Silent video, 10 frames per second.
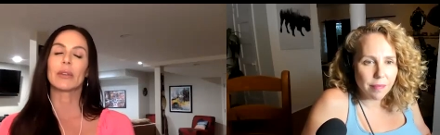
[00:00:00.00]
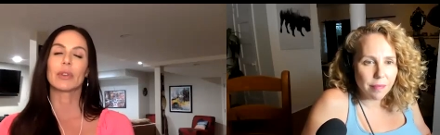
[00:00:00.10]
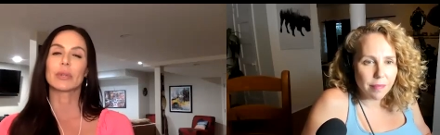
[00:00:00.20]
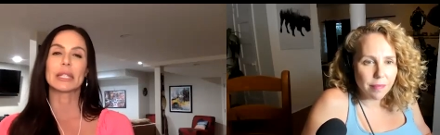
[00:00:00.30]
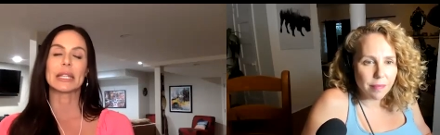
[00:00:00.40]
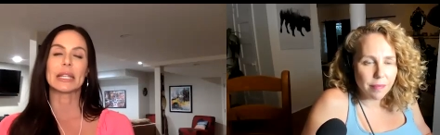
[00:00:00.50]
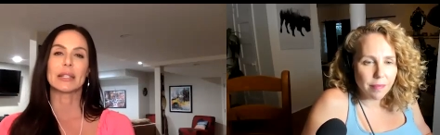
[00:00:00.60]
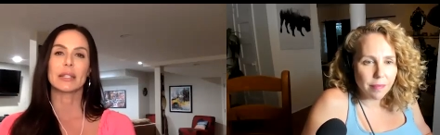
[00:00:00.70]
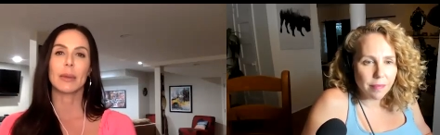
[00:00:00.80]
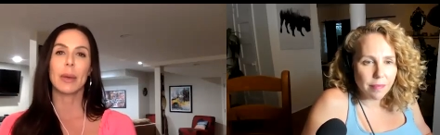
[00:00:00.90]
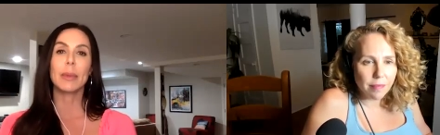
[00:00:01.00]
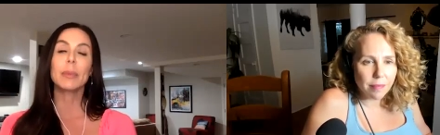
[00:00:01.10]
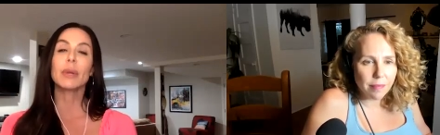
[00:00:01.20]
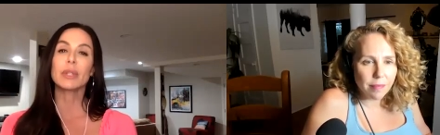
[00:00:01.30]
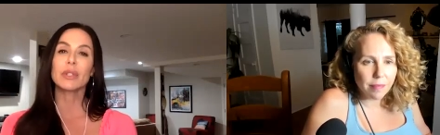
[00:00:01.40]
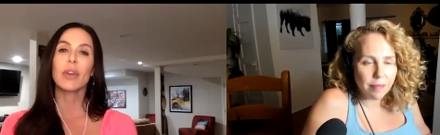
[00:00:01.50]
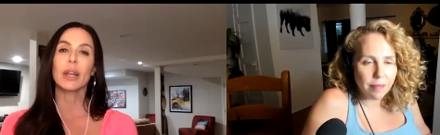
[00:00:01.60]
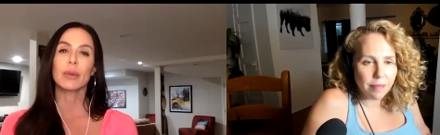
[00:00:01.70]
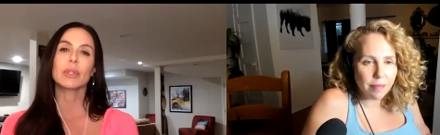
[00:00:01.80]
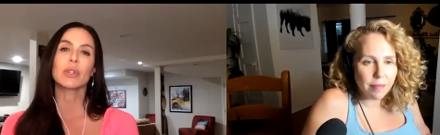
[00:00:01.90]
Speaker 1: those scenes. I mean, but it was fun.
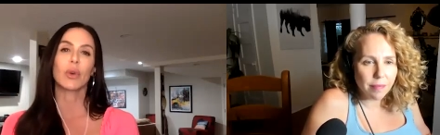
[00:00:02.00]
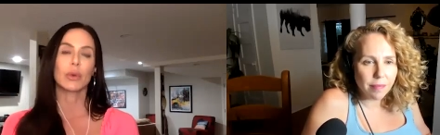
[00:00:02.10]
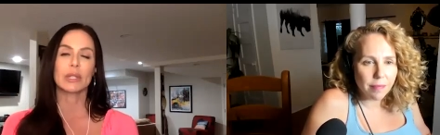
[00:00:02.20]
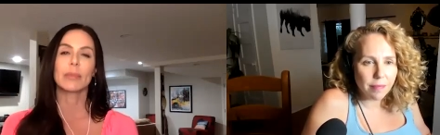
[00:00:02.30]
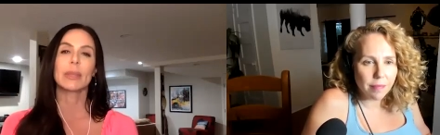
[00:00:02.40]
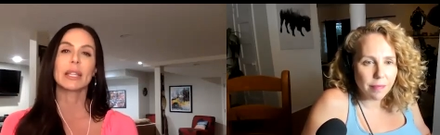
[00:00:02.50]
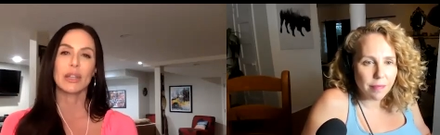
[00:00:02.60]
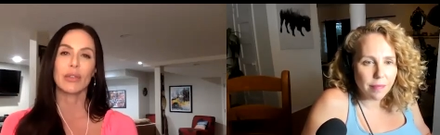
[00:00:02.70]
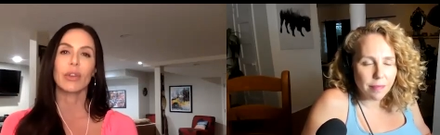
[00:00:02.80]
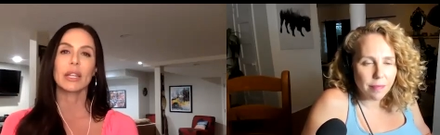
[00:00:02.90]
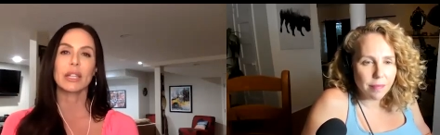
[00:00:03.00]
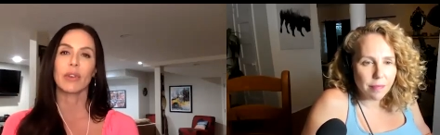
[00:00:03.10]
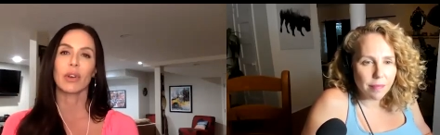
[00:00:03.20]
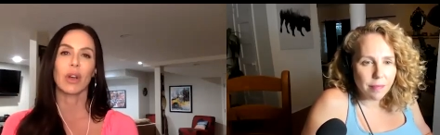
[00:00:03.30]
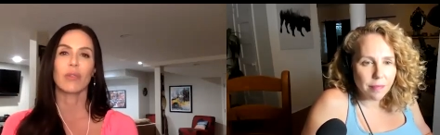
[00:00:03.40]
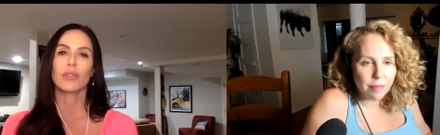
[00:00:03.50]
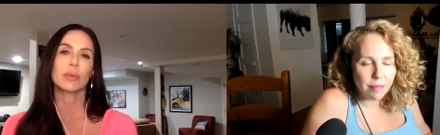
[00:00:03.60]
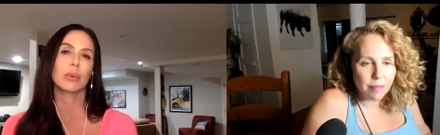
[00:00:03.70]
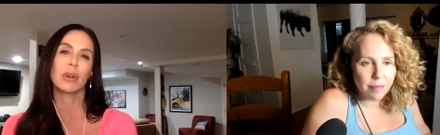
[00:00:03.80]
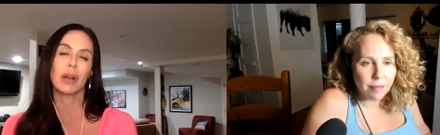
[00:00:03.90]
It was cool. It was something different. I felt
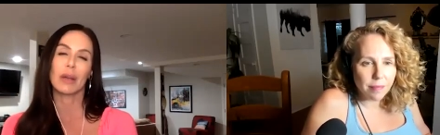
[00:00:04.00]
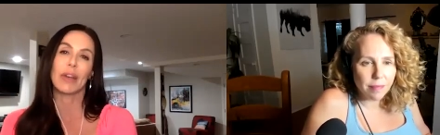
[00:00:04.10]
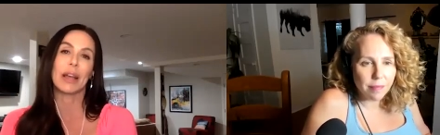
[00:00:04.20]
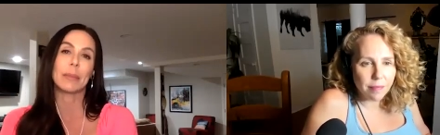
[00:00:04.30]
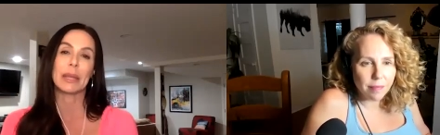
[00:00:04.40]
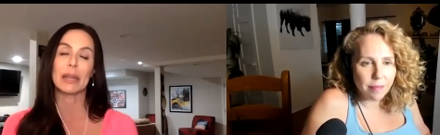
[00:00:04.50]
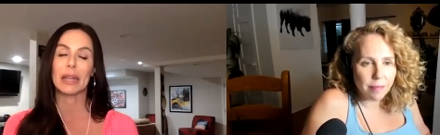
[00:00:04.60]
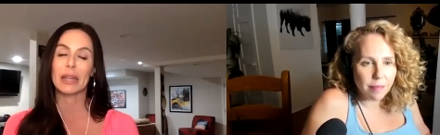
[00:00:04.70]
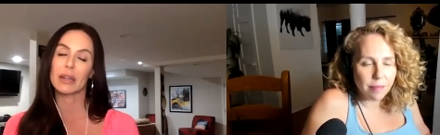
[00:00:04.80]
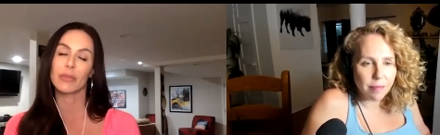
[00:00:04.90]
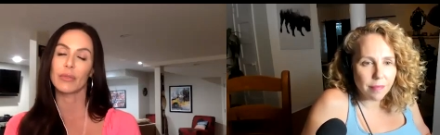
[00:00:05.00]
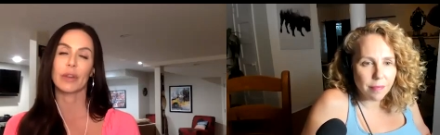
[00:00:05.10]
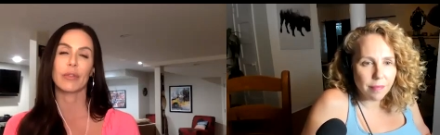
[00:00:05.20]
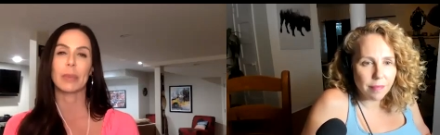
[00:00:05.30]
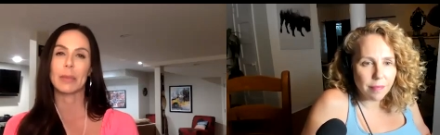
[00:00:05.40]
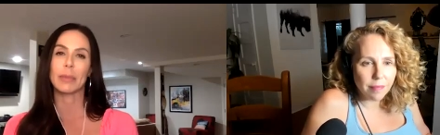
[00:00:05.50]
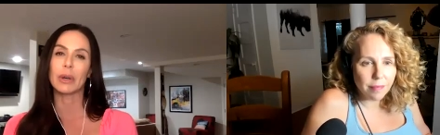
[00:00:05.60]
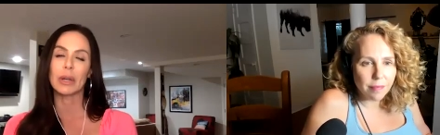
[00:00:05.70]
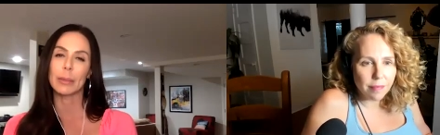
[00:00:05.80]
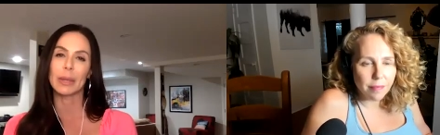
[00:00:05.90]
comfortable. I'm fine being naked in front of
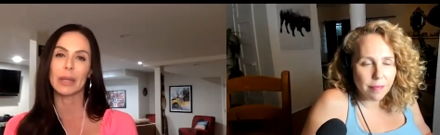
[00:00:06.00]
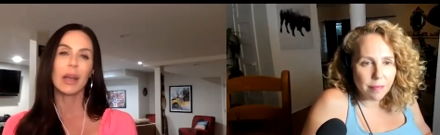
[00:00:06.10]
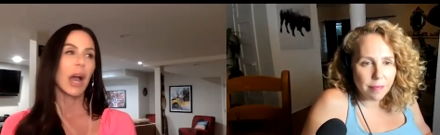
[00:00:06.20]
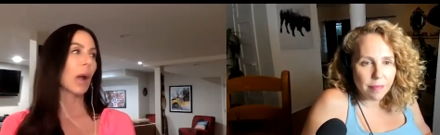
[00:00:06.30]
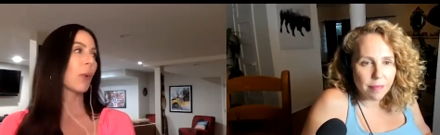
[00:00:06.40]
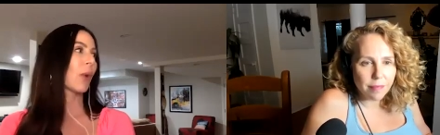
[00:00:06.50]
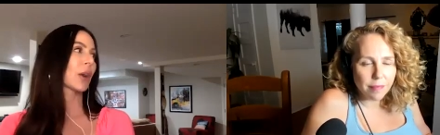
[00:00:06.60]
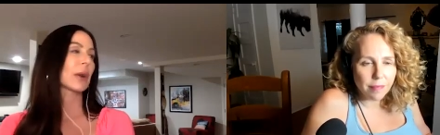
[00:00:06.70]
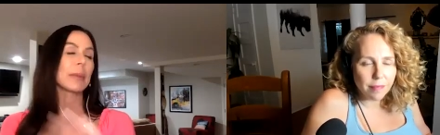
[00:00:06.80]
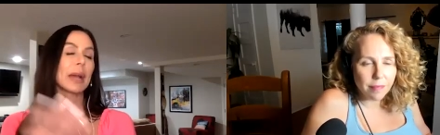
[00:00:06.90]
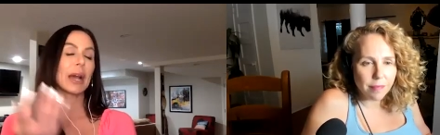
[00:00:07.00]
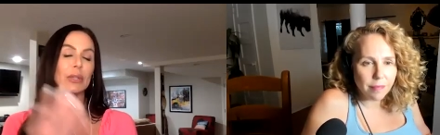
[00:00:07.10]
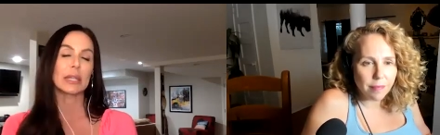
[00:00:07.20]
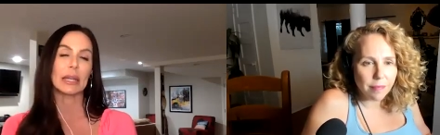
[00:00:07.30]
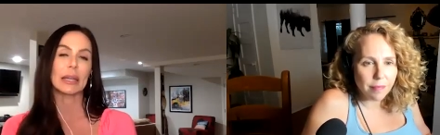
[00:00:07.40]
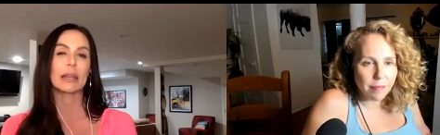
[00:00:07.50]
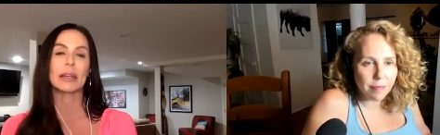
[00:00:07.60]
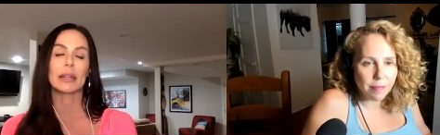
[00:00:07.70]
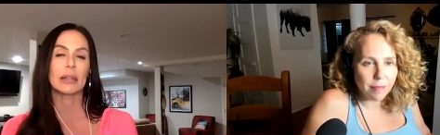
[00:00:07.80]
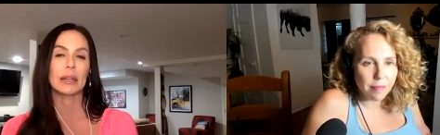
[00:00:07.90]
people. I mean, I walk around my house
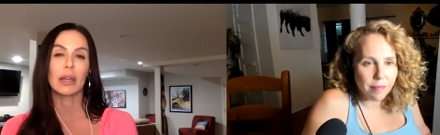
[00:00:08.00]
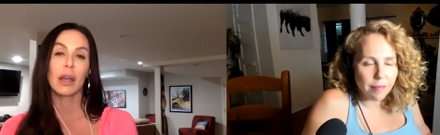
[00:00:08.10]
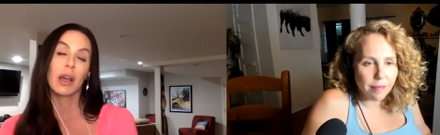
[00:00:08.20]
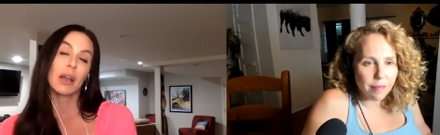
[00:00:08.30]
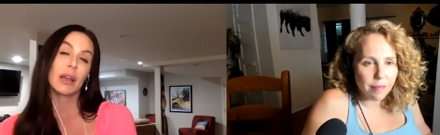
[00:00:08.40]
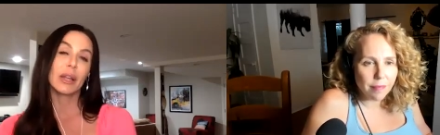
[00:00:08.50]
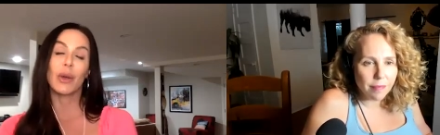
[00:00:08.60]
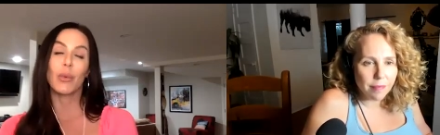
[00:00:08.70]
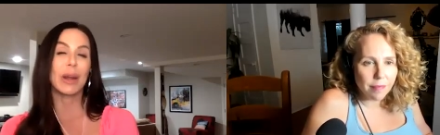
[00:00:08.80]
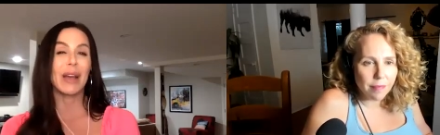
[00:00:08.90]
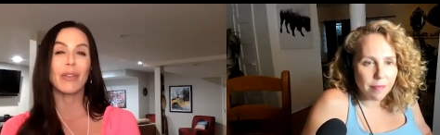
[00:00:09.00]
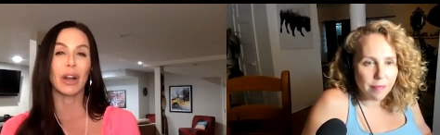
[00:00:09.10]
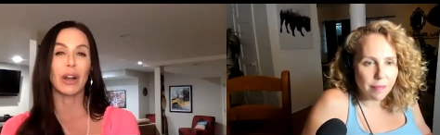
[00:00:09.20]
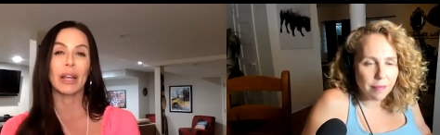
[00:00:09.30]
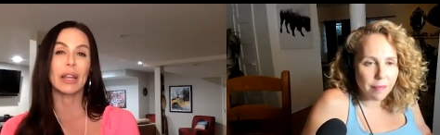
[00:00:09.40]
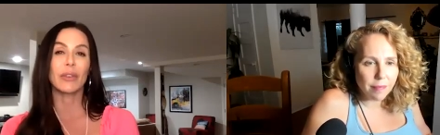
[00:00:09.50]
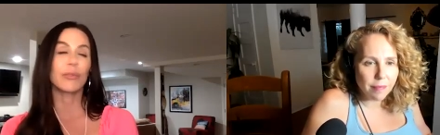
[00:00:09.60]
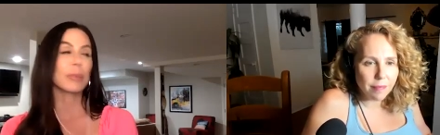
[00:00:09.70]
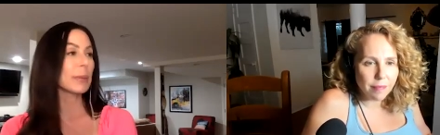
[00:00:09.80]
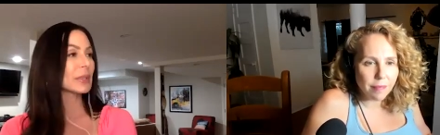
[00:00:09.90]
naked and you know whatever. And
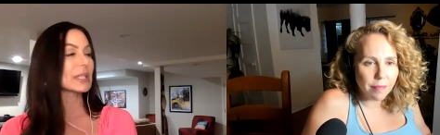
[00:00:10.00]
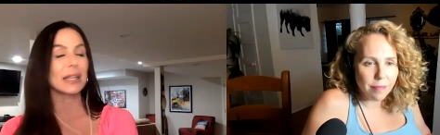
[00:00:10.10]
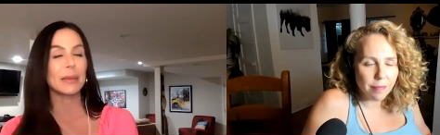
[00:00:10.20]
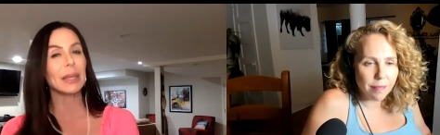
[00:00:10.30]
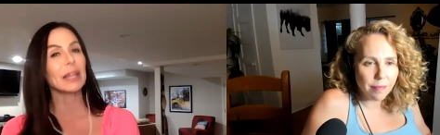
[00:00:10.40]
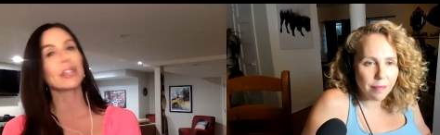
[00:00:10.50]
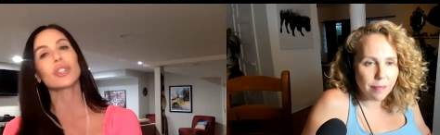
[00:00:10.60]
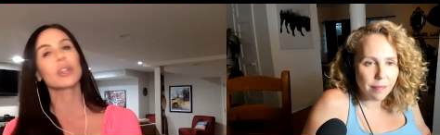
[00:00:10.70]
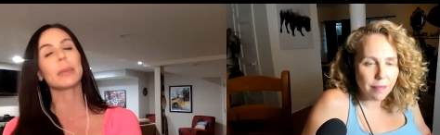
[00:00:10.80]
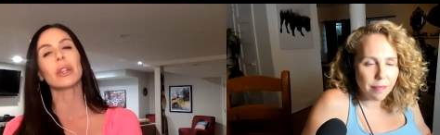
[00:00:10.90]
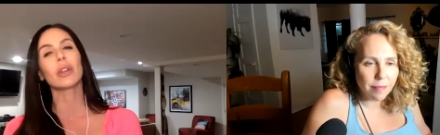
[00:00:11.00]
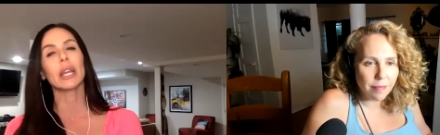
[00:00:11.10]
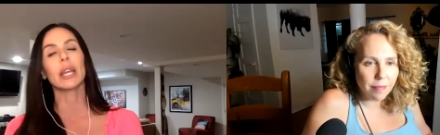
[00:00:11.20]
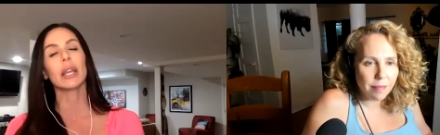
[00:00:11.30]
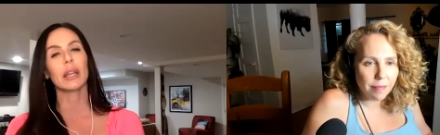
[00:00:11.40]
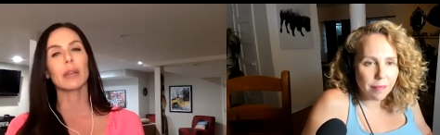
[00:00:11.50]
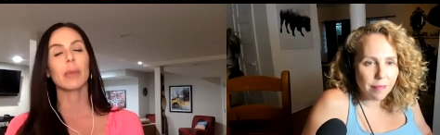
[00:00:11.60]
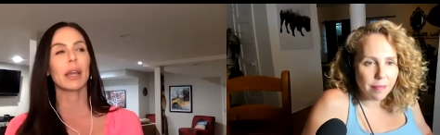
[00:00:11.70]
if people see me, they shouldn't be looking in my